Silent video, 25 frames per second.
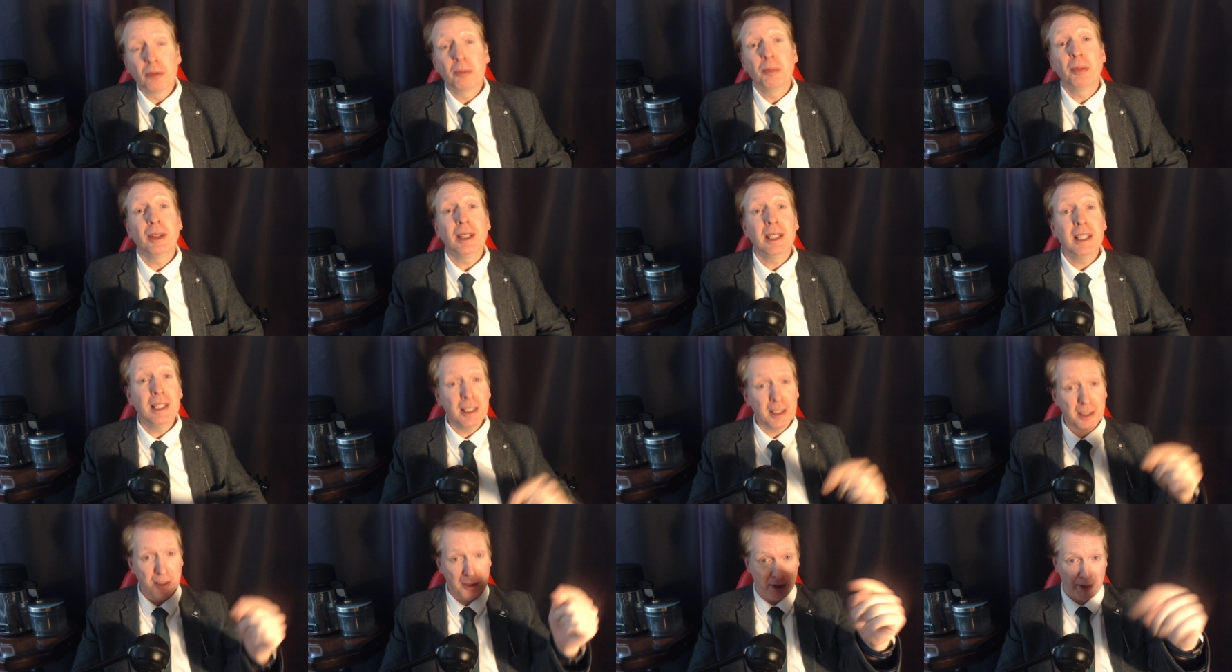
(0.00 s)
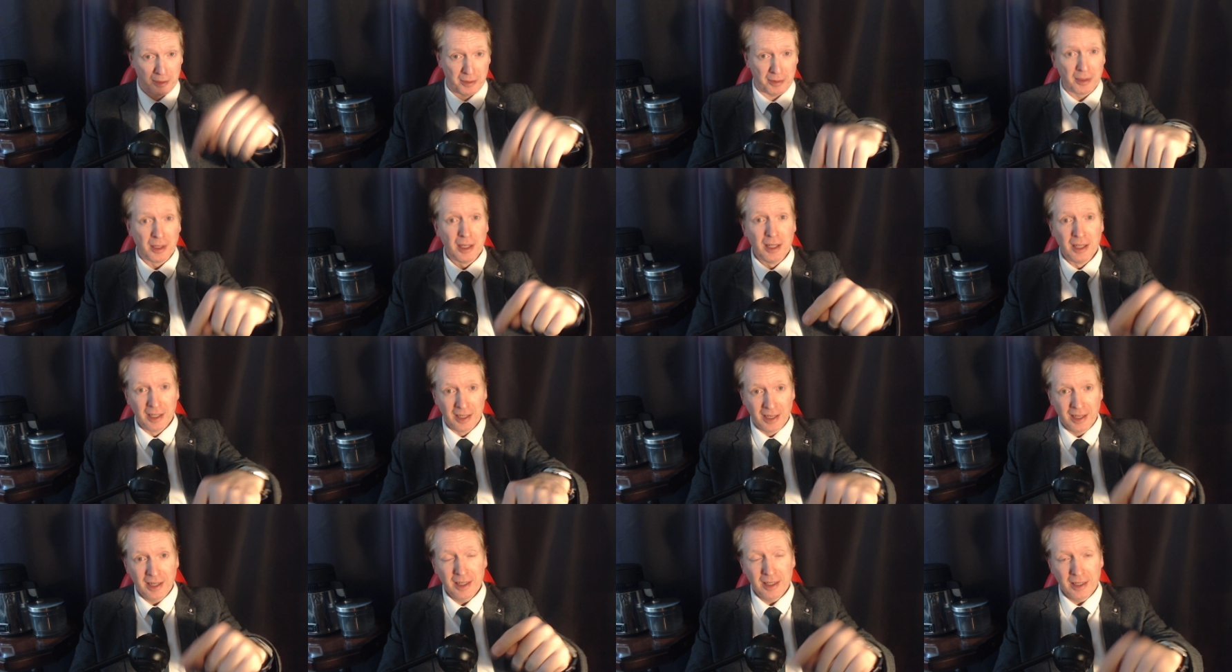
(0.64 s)
Please
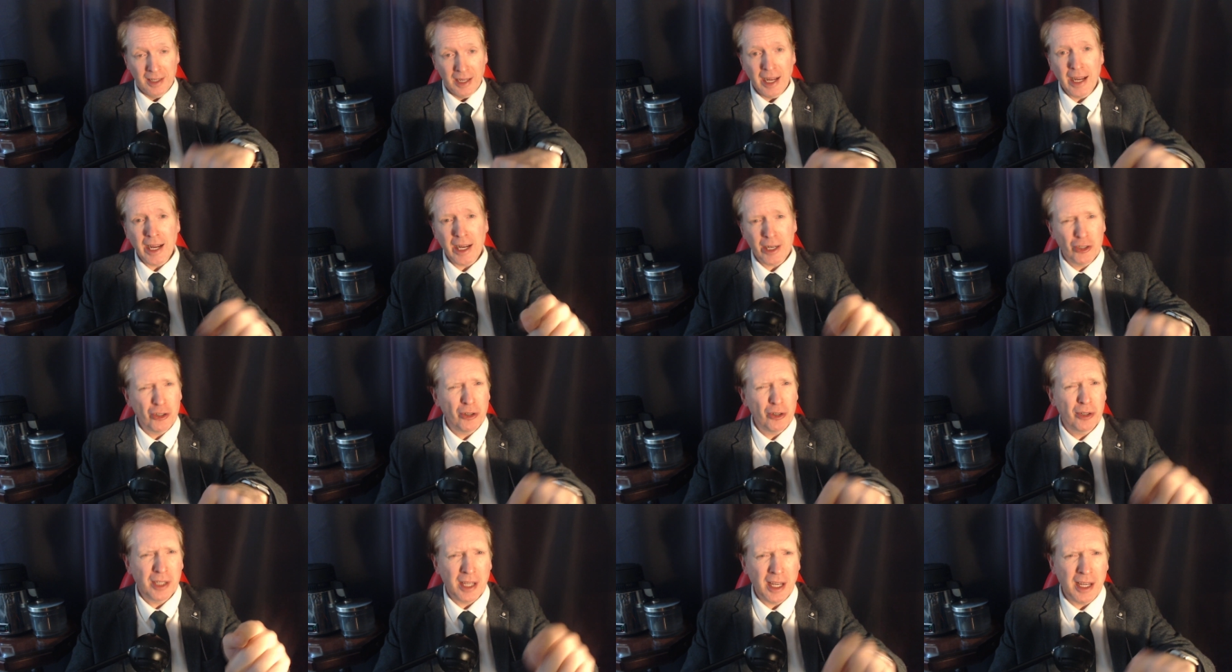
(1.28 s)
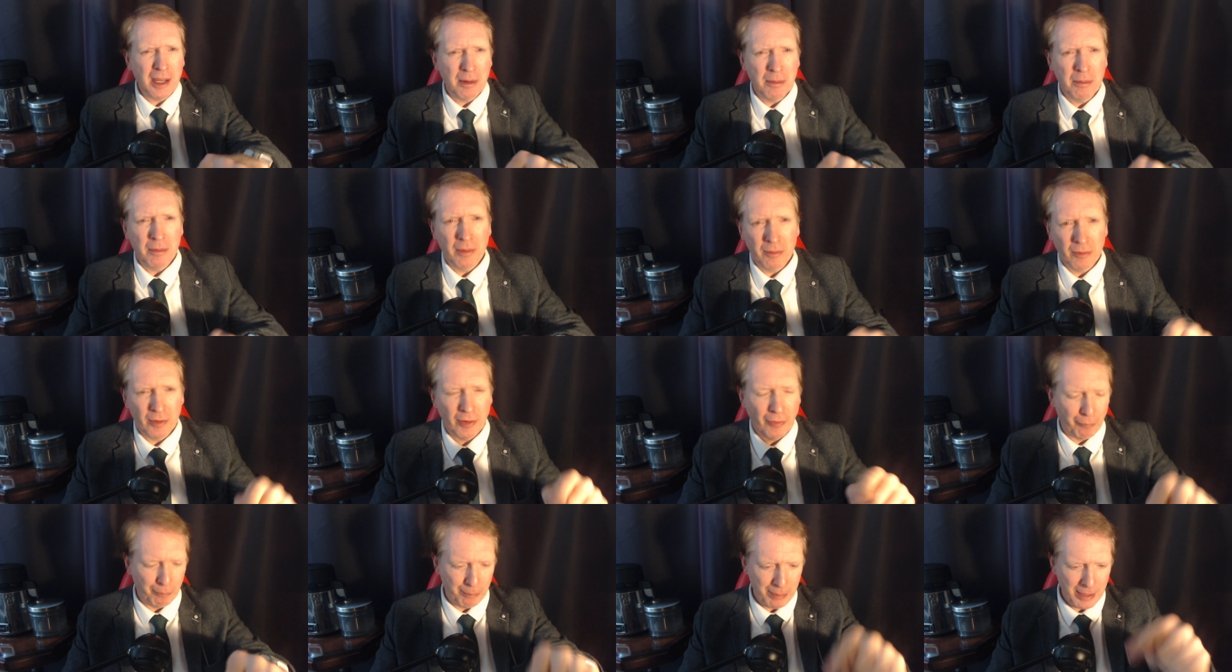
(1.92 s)
educate
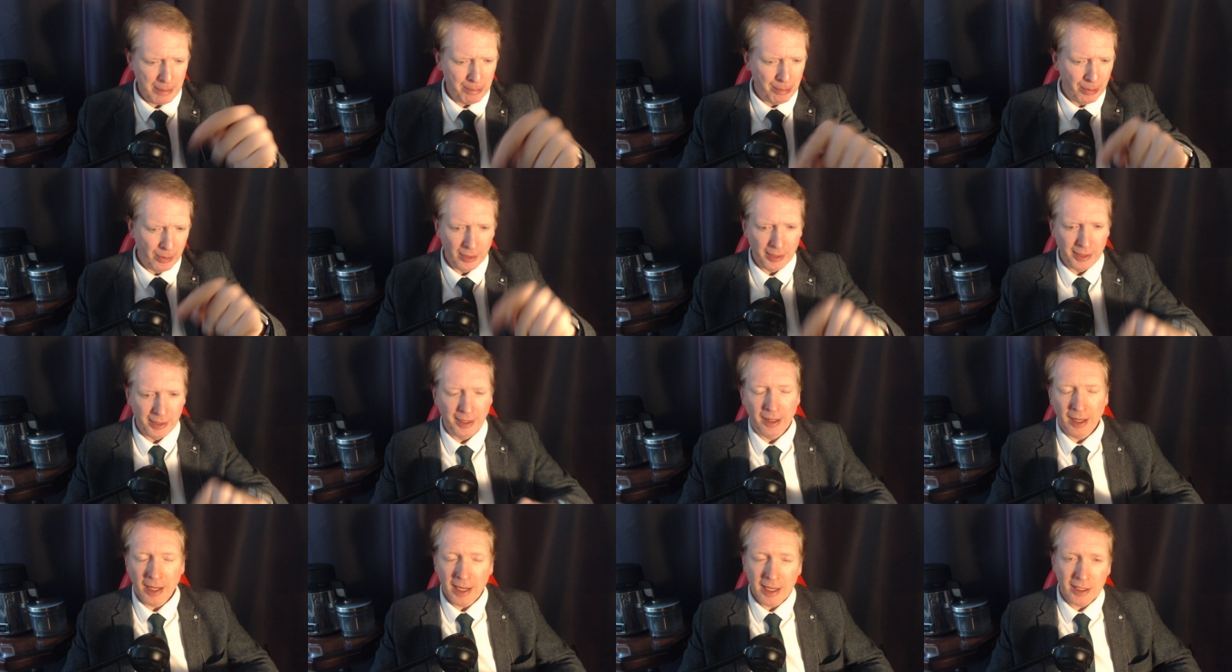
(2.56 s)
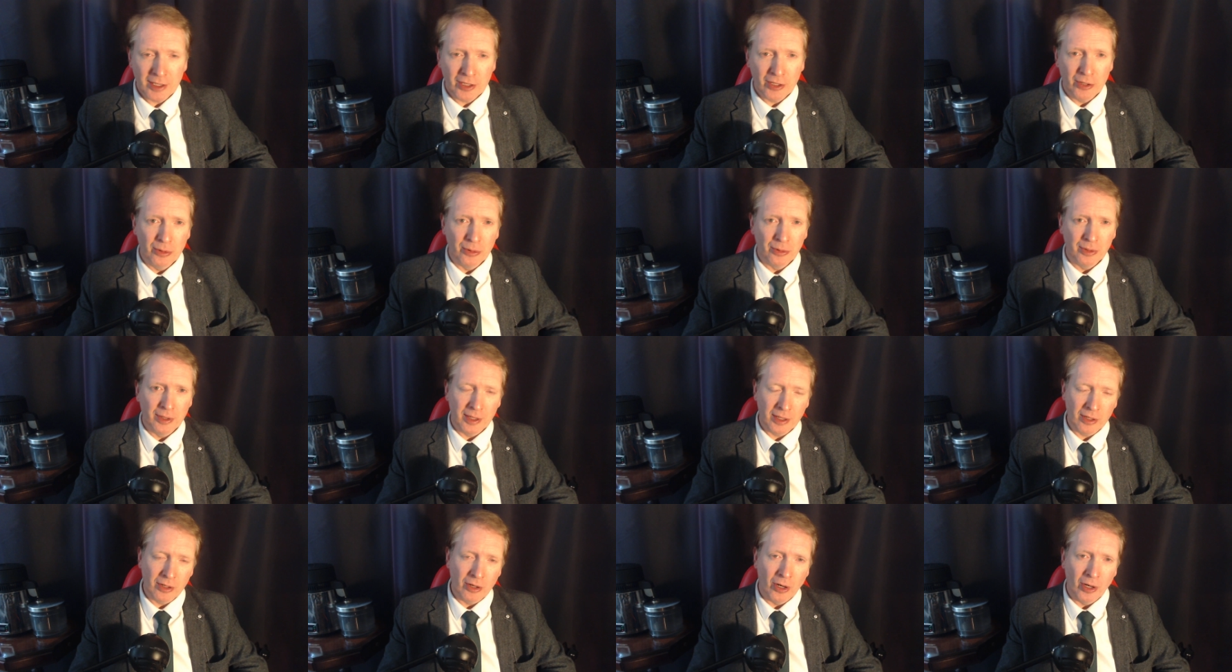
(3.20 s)
the people and let us know in
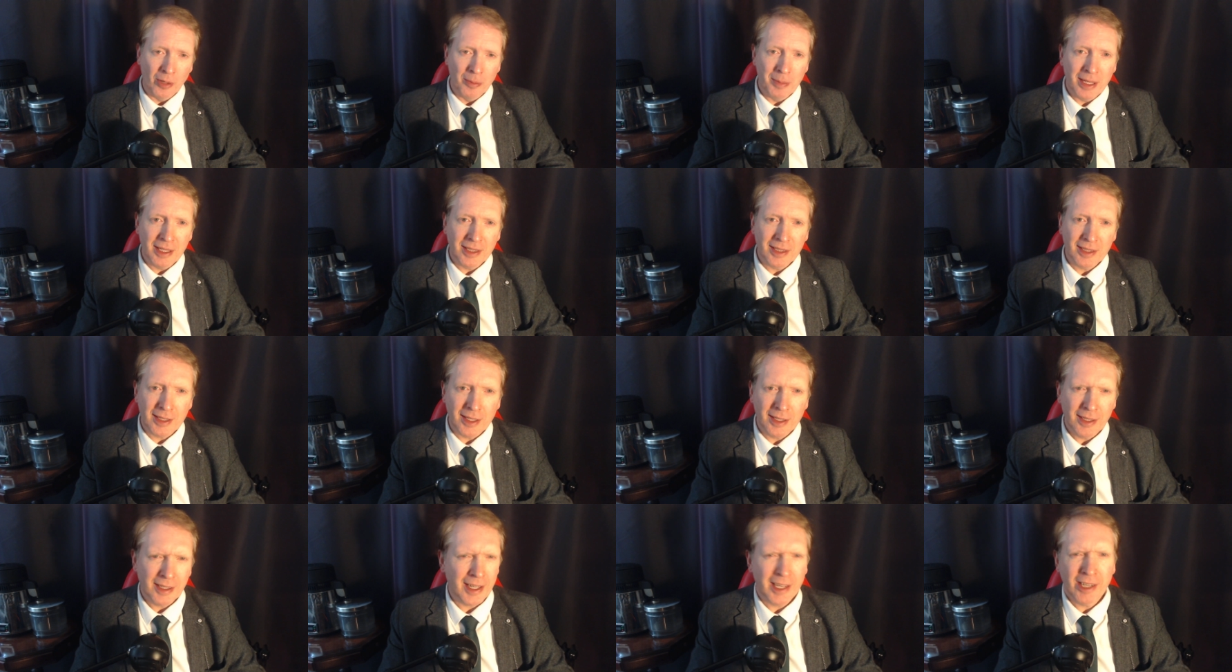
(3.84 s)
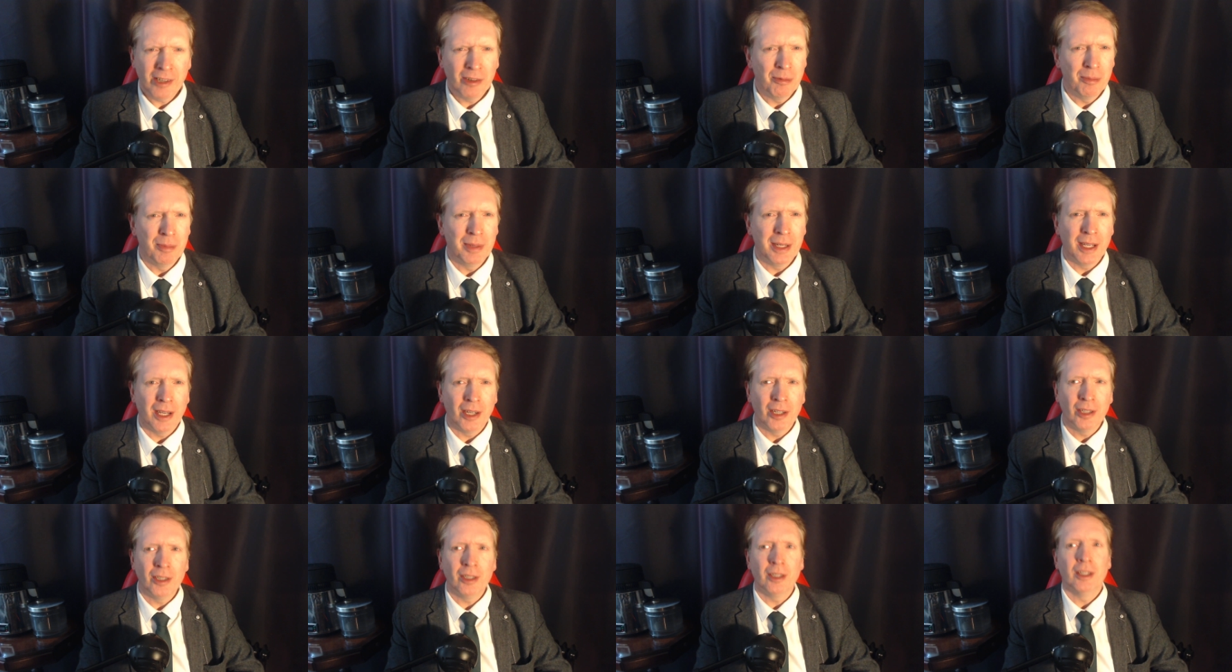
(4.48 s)
the comments here. Help me
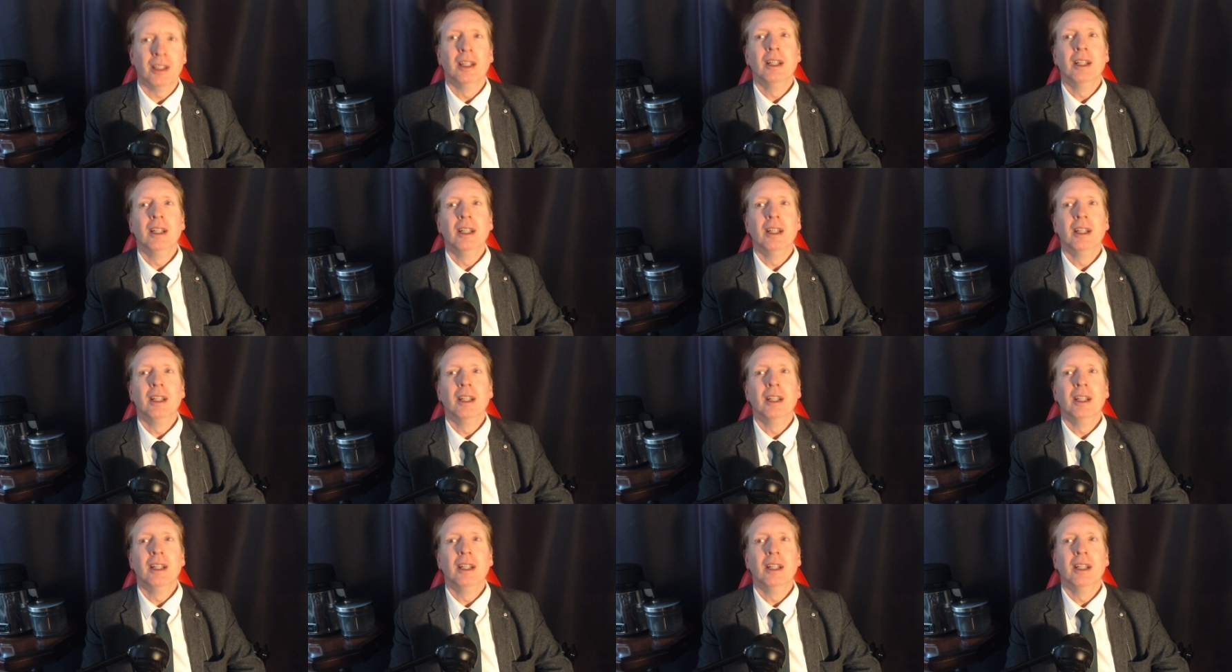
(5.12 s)
out.